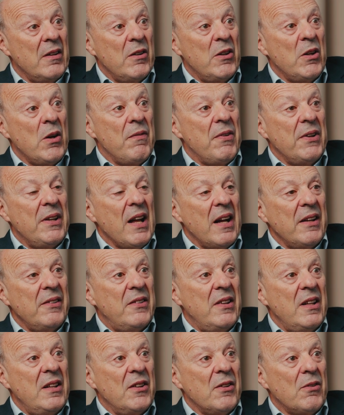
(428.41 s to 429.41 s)
You know, if a
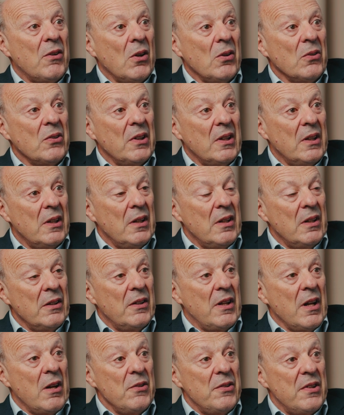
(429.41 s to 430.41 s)
19-year-old
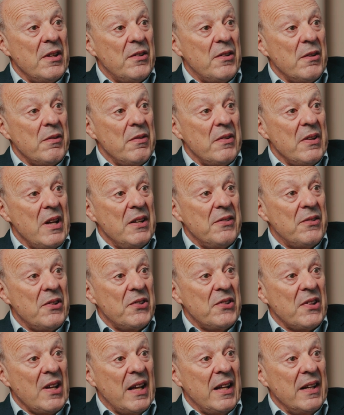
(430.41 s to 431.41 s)
goes into
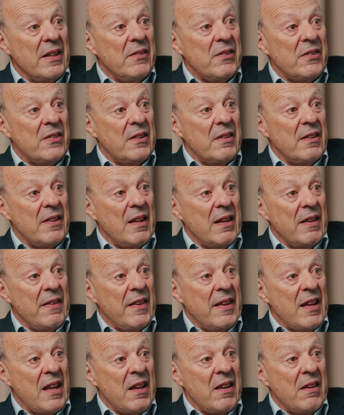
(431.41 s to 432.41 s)
science,
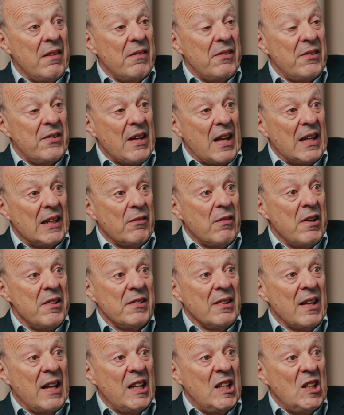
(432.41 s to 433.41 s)
that their salary
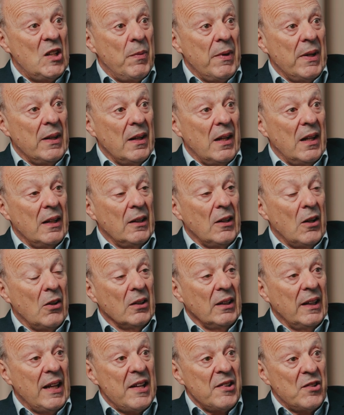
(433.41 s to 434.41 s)
is likely to be a
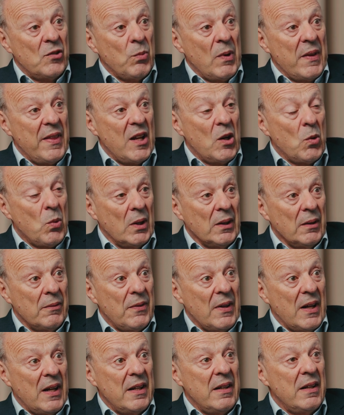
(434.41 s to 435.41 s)
lot less when they
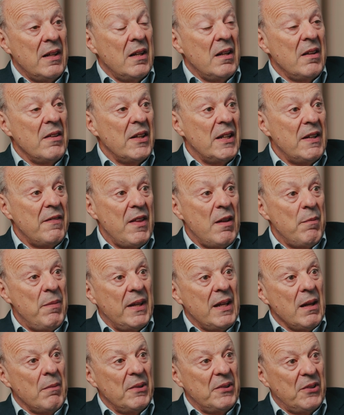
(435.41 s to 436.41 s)
qualify than if they
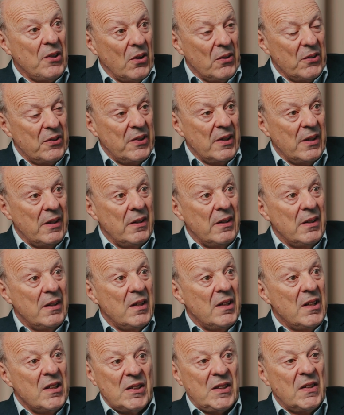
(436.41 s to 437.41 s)
become a doctor.
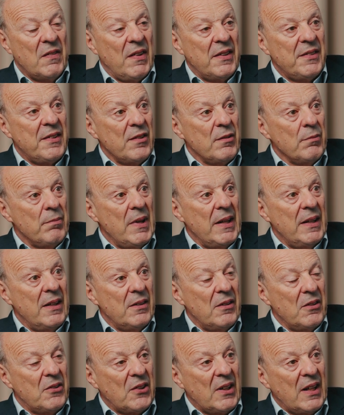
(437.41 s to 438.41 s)
So that doesn't make
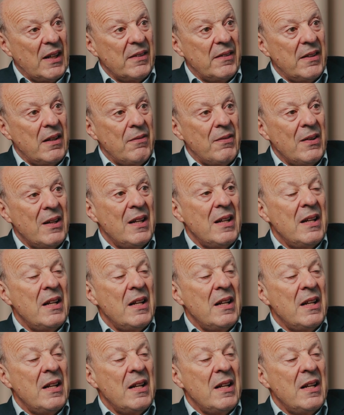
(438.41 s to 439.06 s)
it attractive.